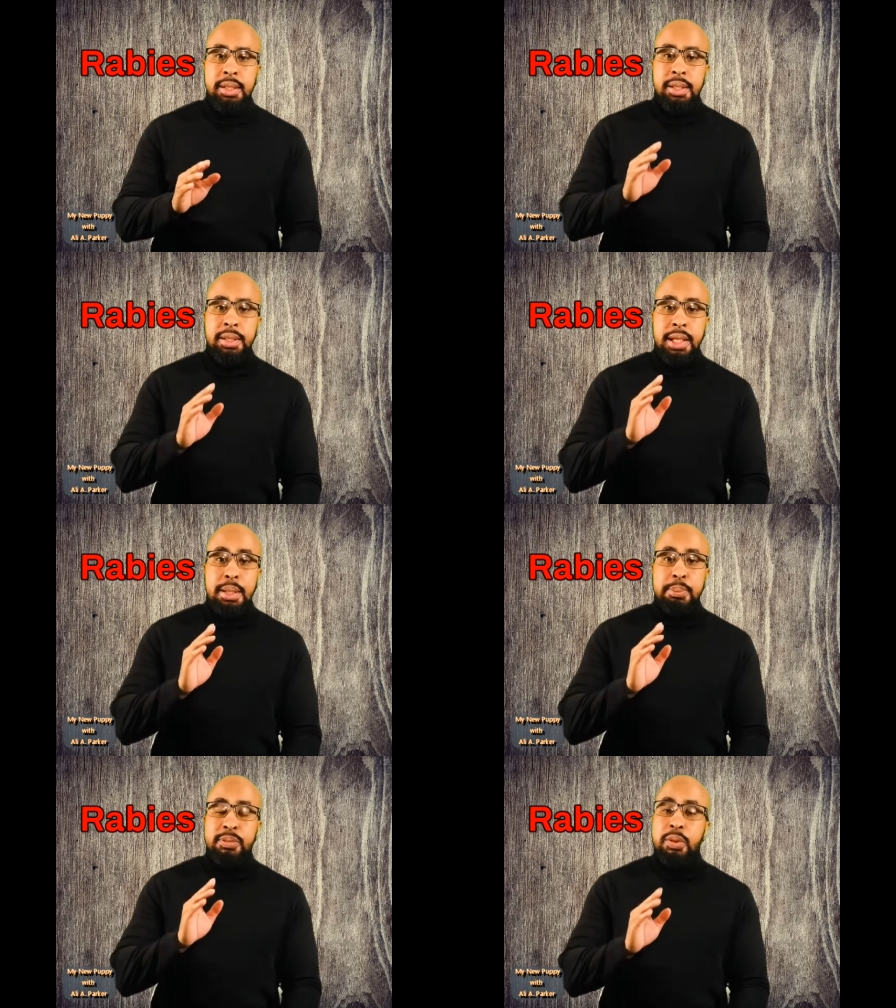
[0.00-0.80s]
Now,
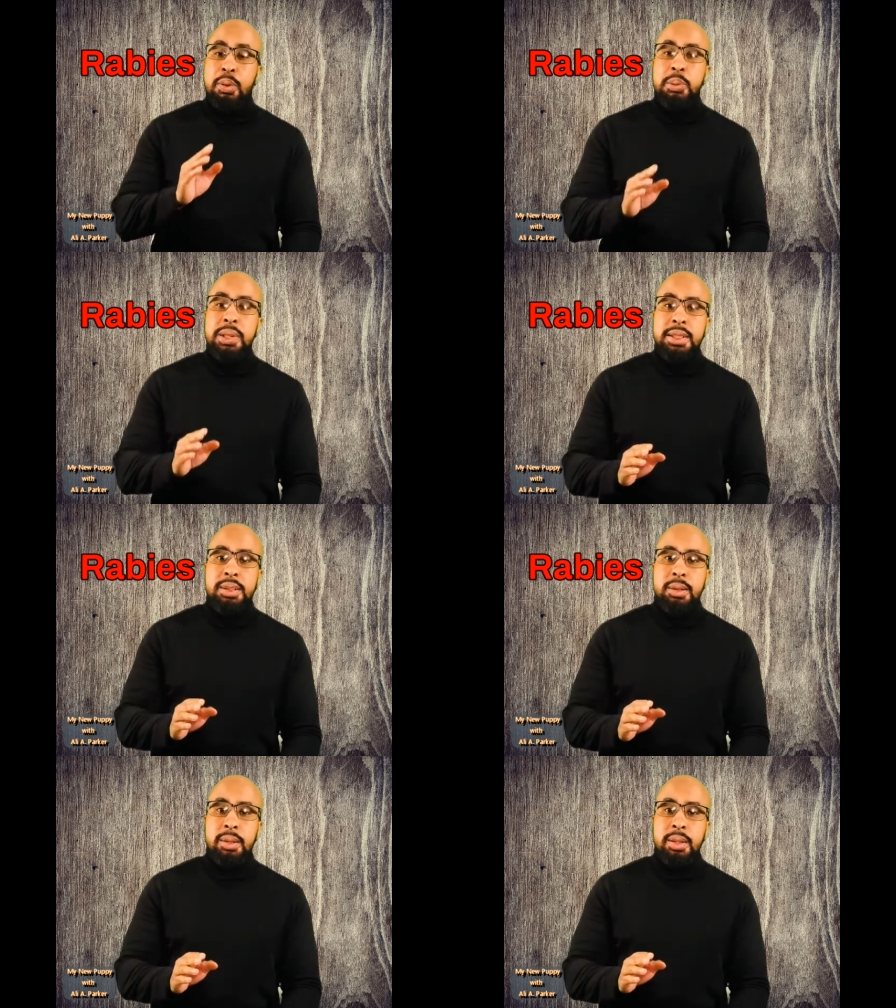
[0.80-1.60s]
before we get
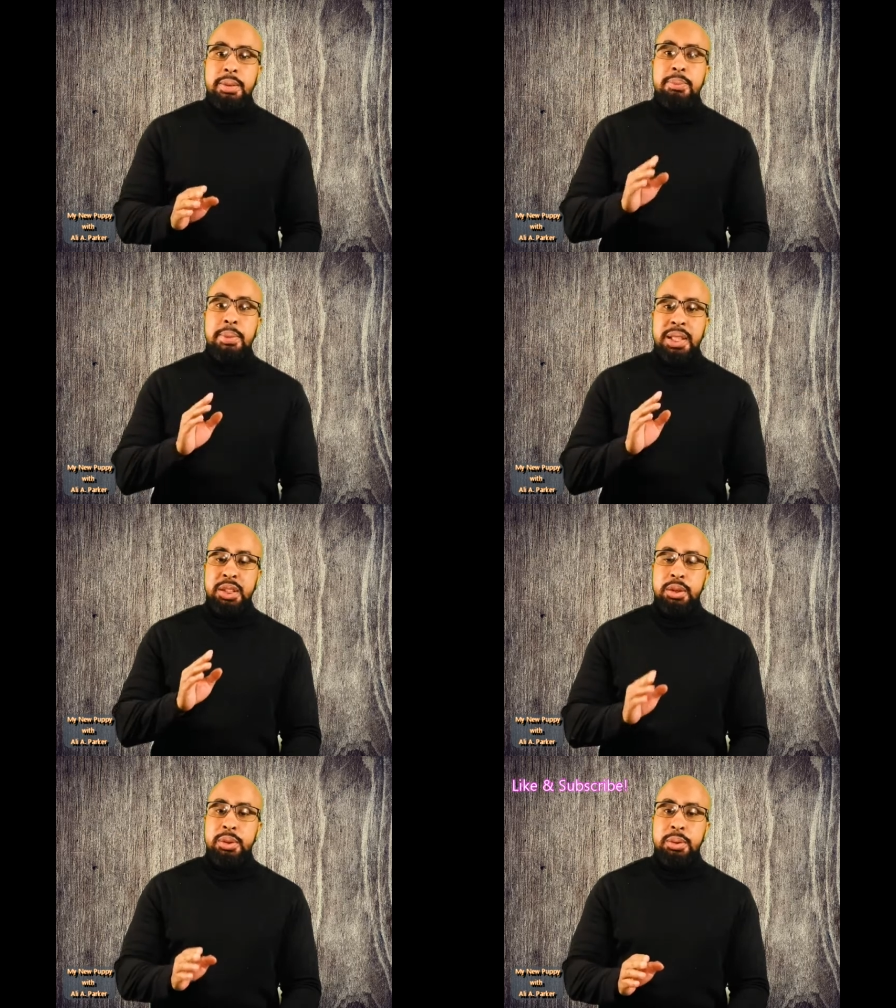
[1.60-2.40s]
started, make
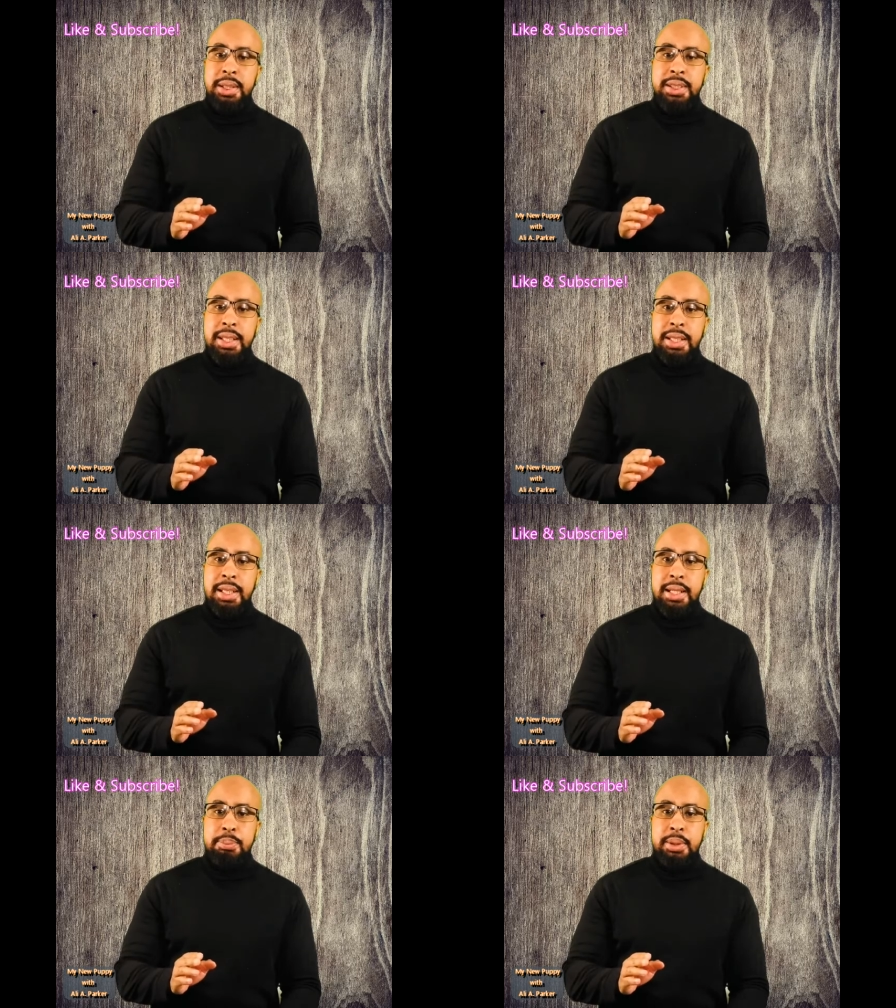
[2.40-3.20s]
sure you hit that
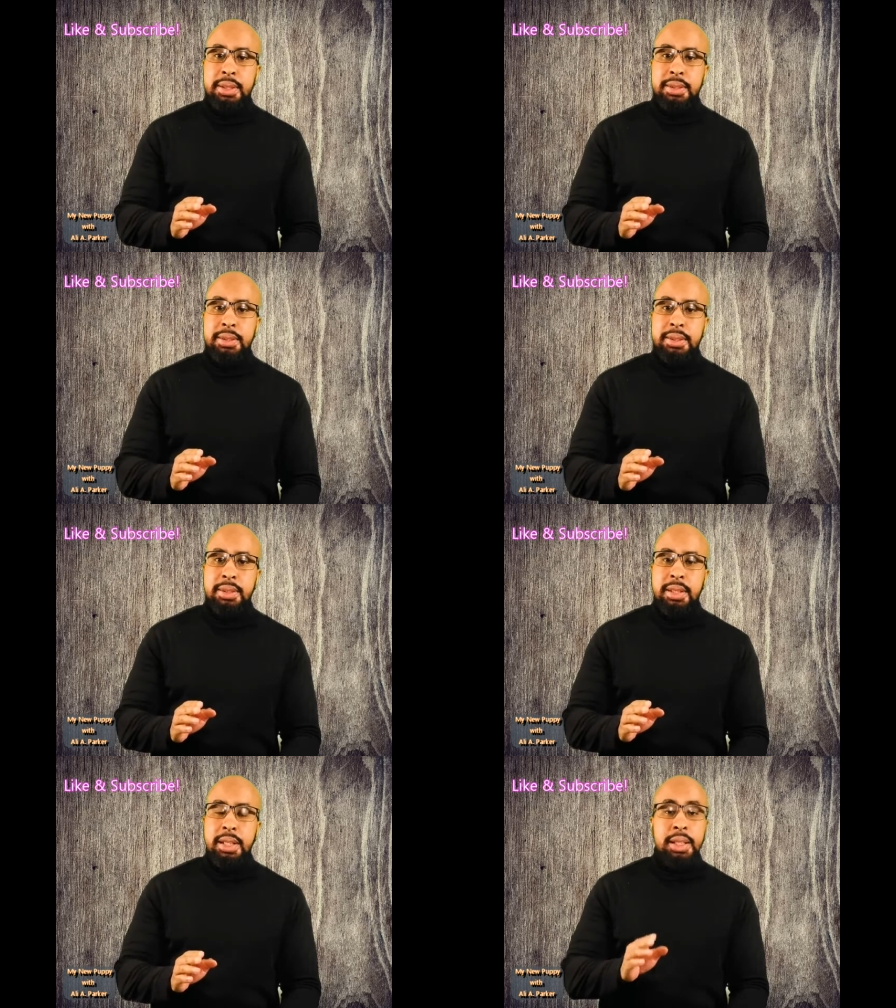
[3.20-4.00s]
like button,
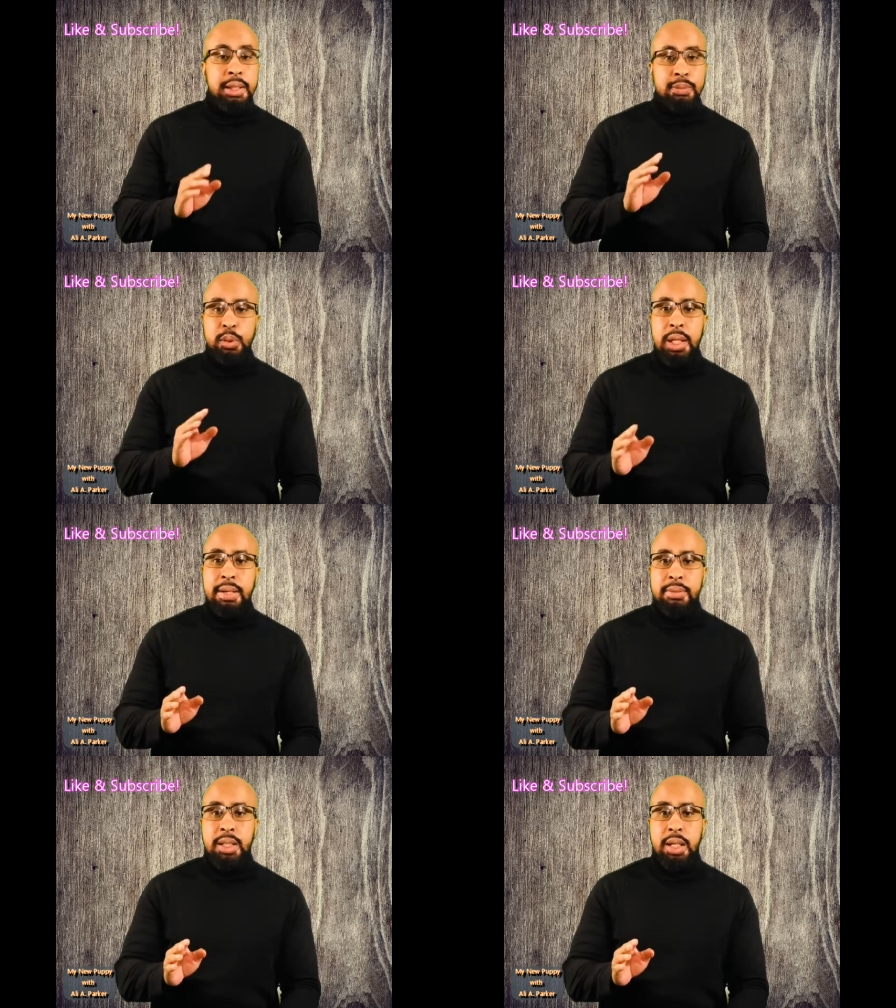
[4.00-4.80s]
and if you
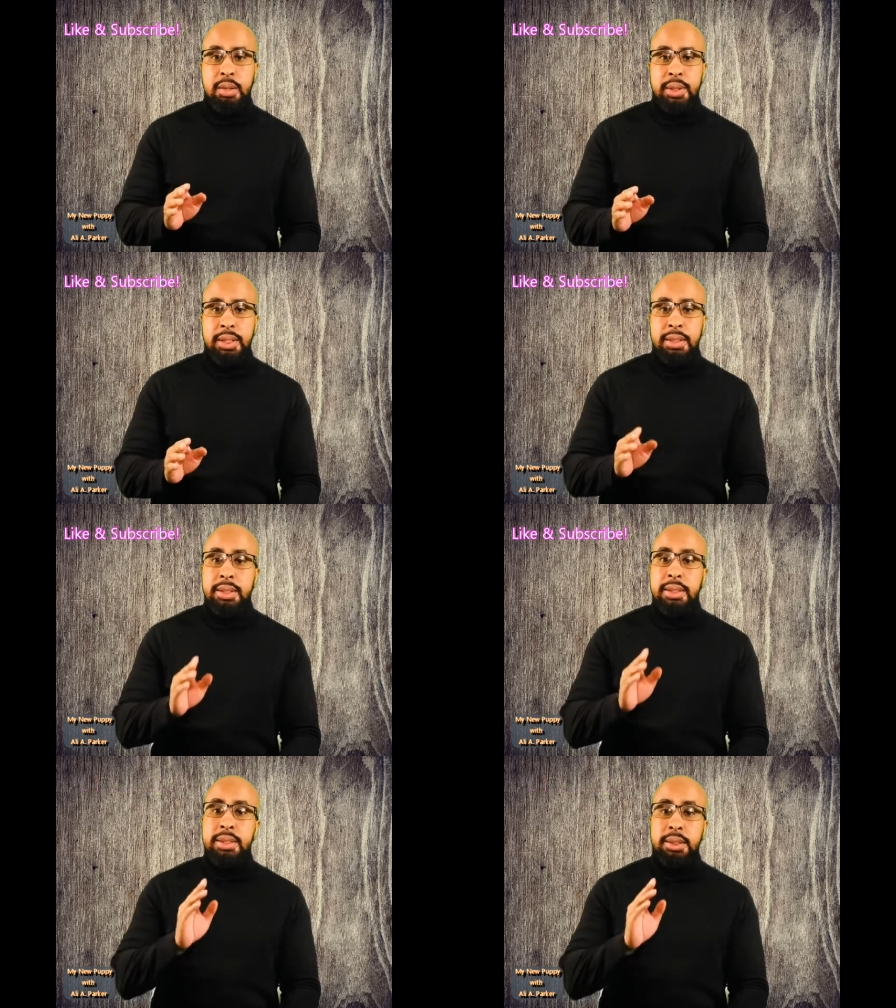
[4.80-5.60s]
haven't already,
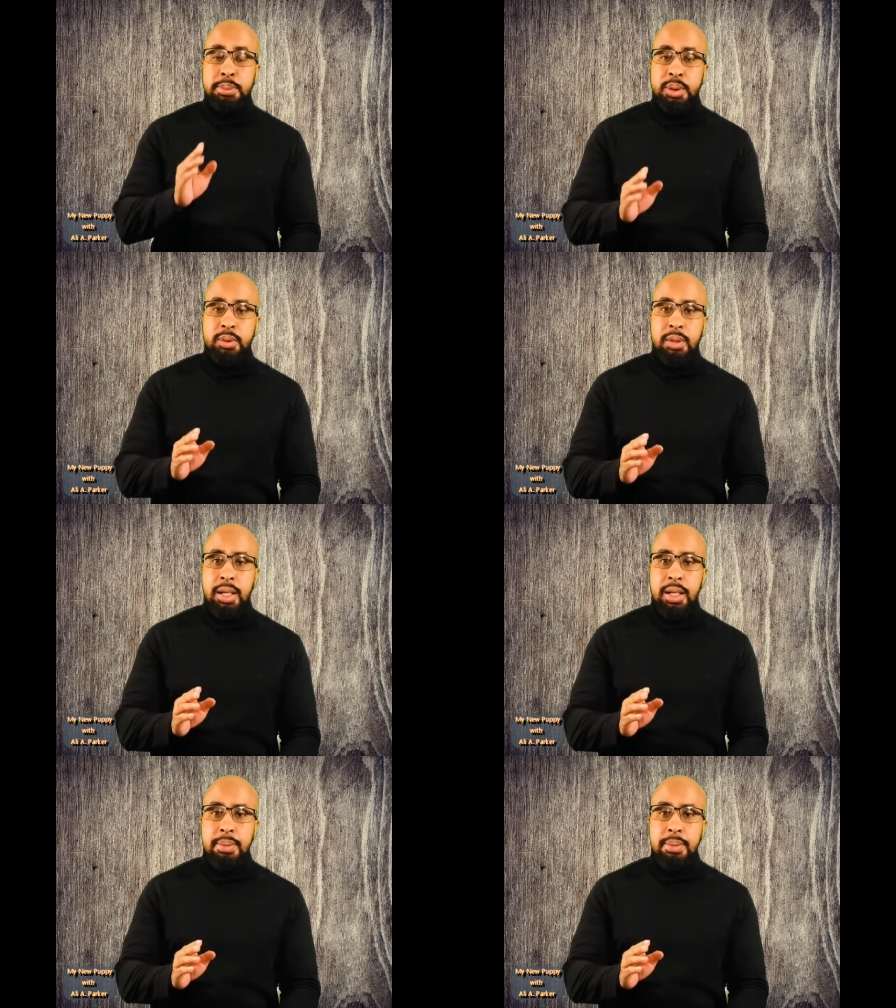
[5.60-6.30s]
subscribe.